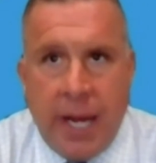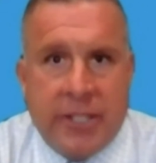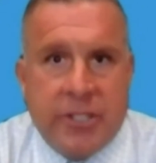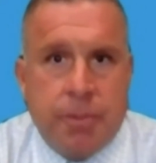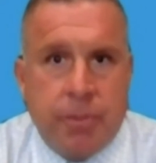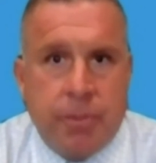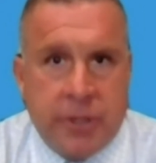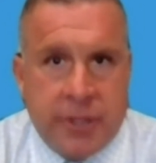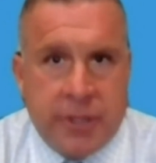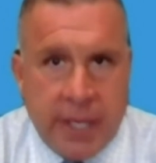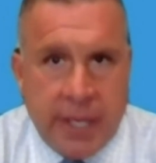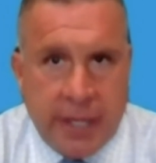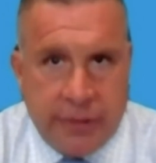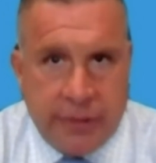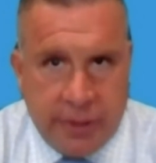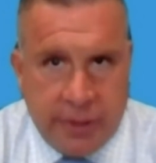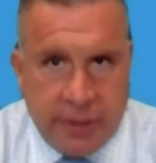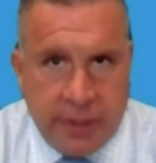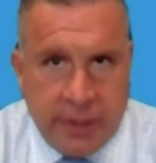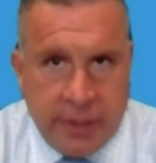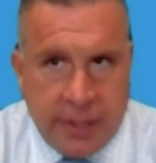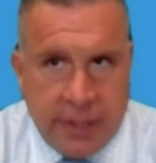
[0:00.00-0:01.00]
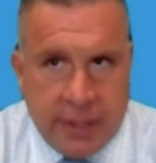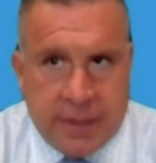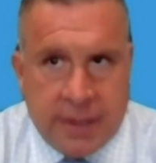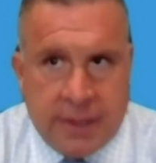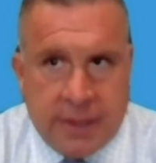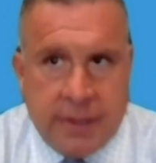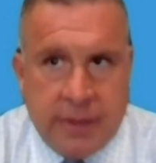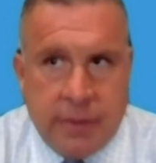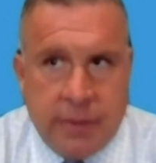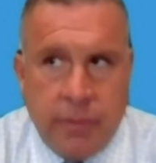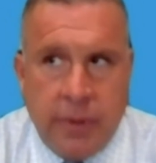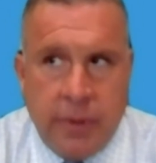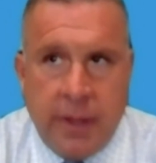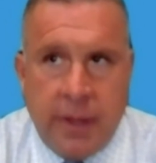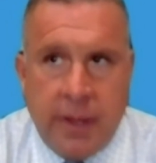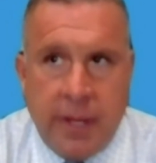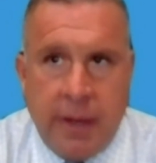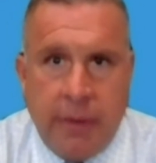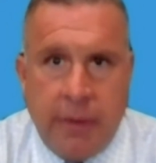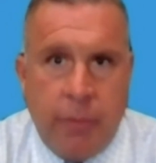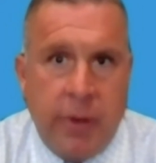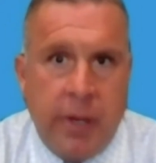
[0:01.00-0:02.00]
asset protection consistent
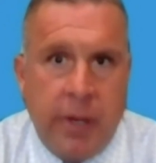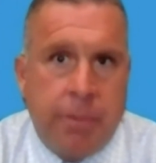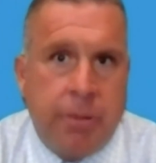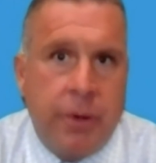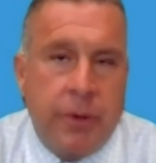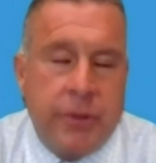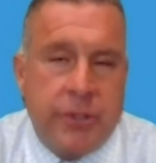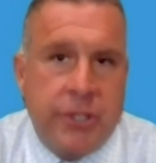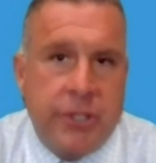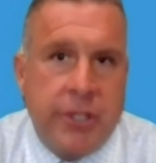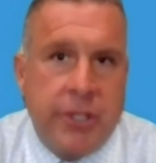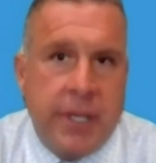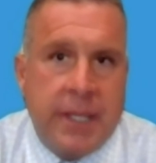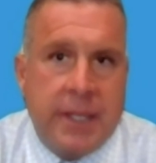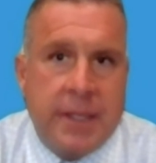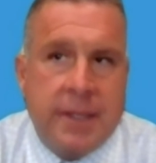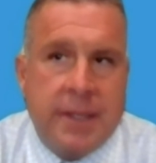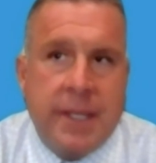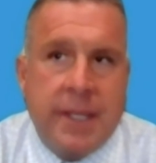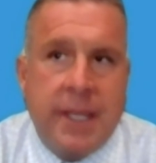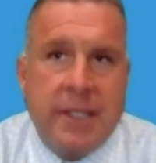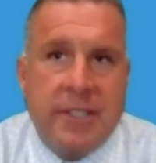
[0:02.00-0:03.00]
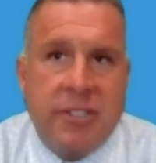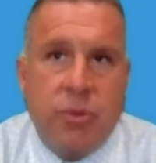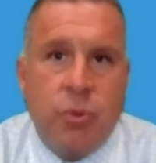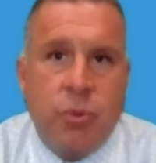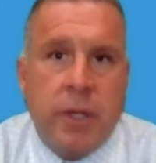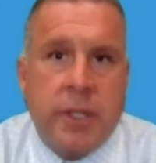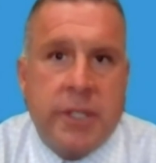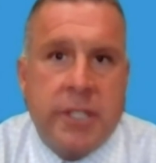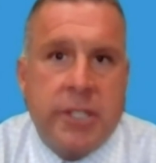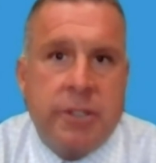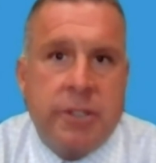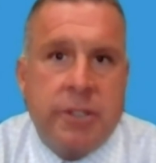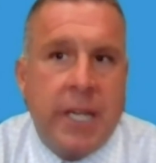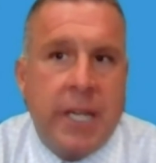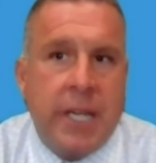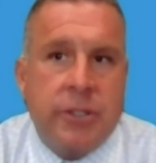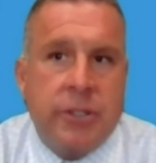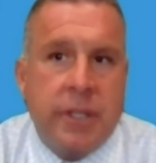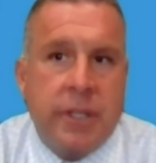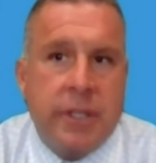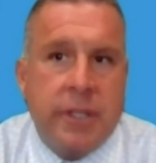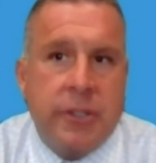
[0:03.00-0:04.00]
with how we approach it in the United States. It works
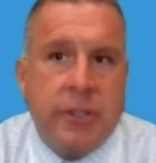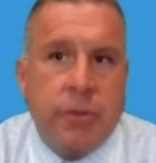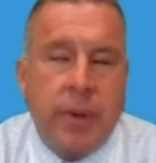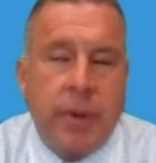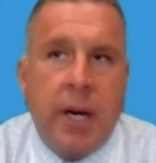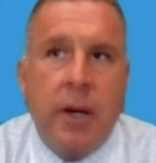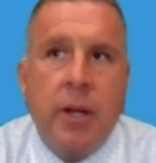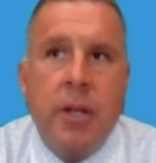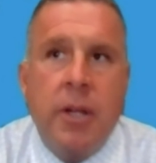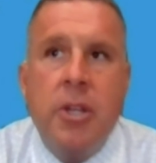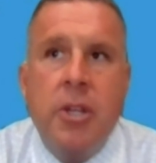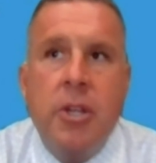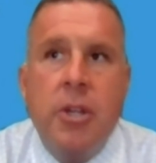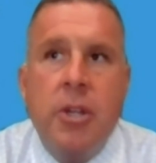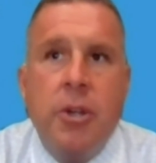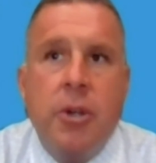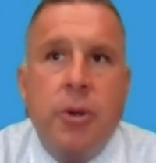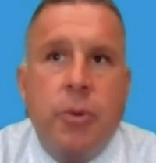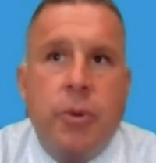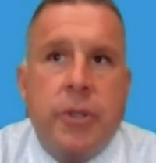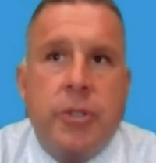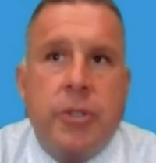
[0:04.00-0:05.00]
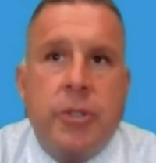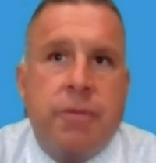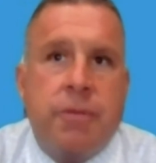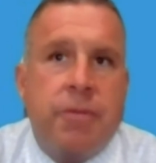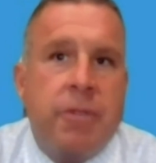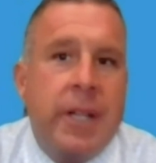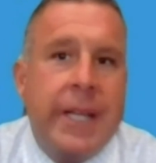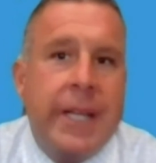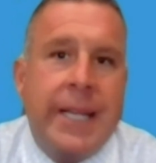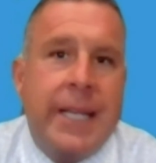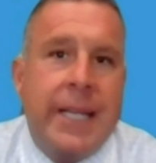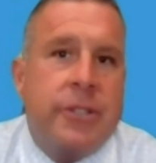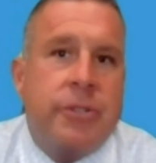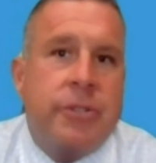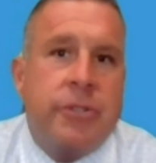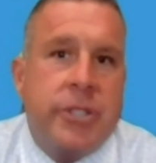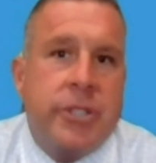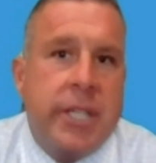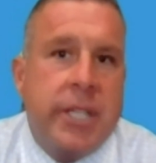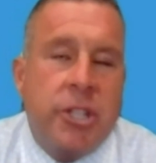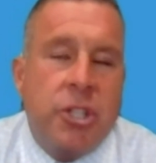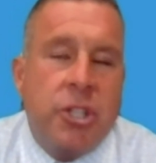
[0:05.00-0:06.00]
internationally as well, which is really an
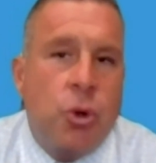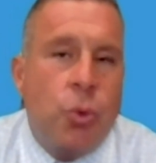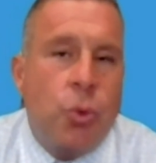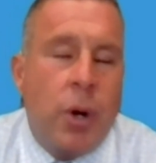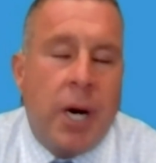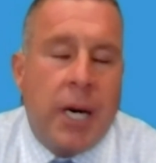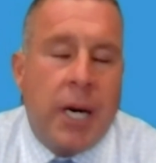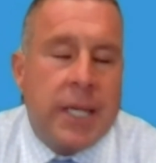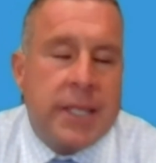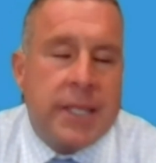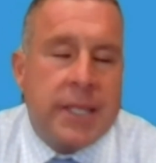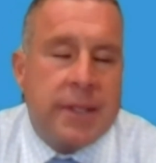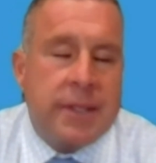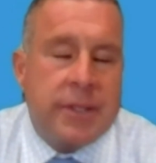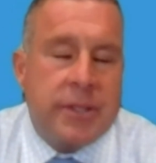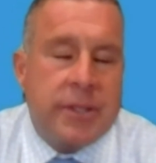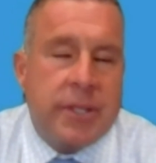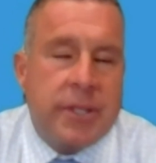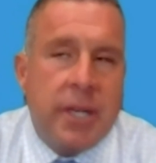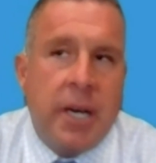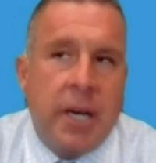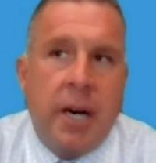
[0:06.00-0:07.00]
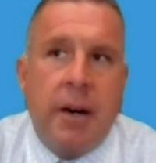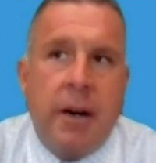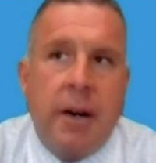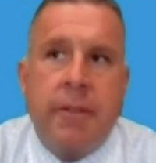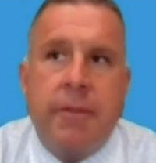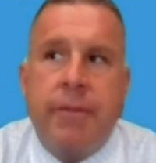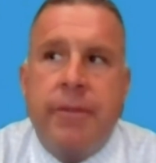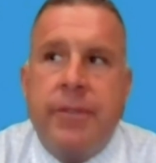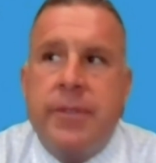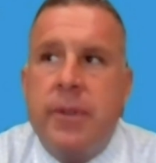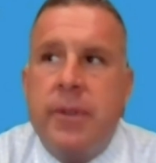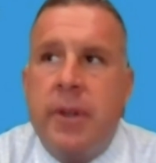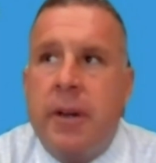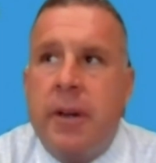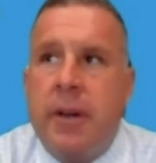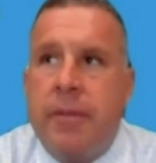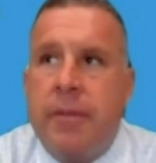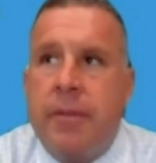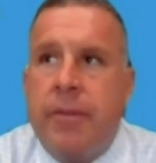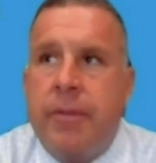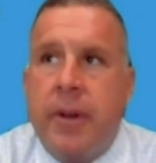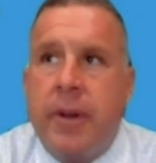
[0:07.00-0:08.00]
interesting nuance of
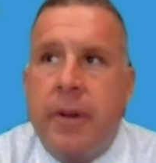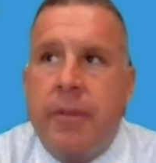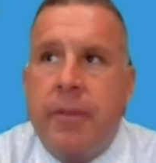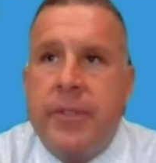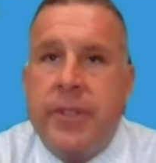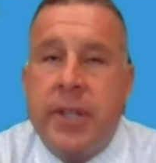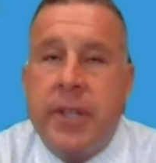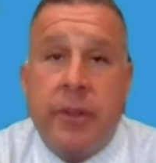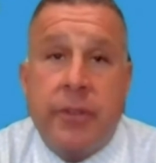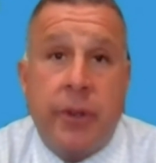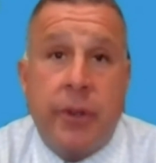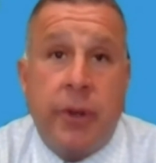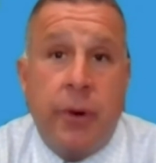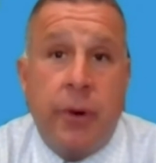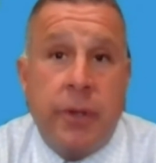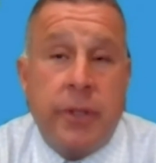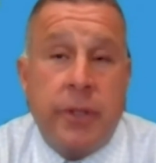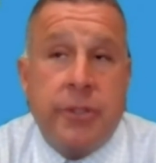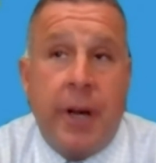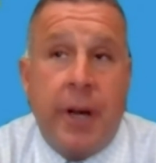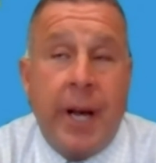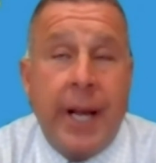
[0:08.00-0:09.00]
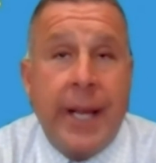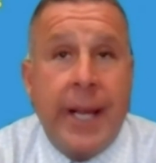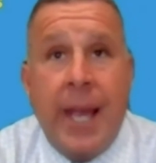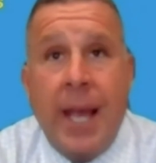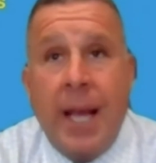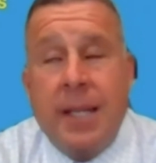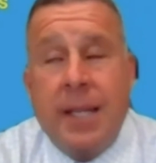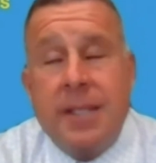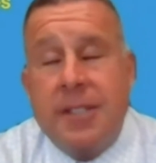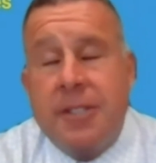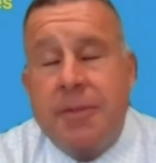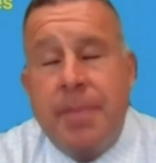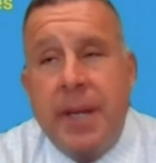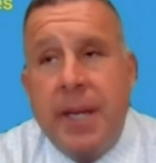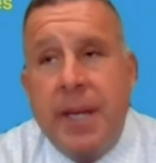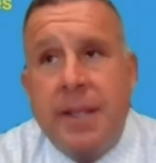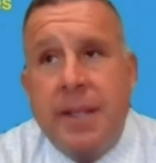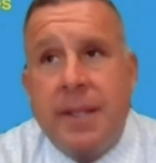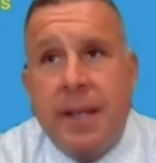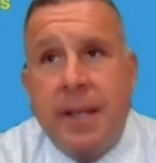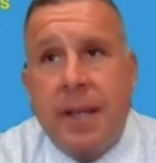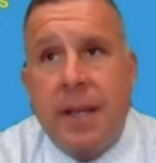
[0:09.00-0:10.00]
South Dakota's law. I can't
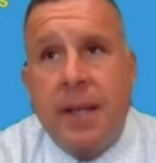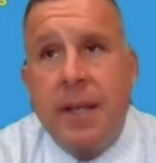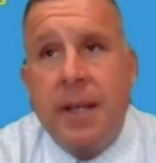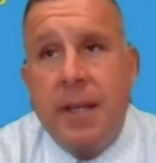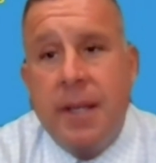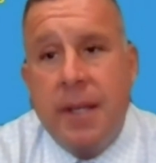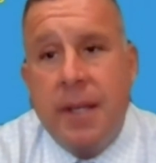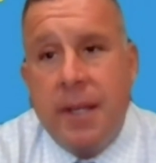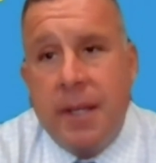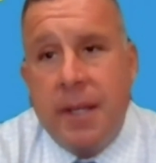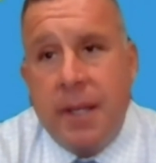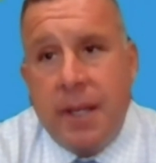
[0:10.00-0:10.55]
speak to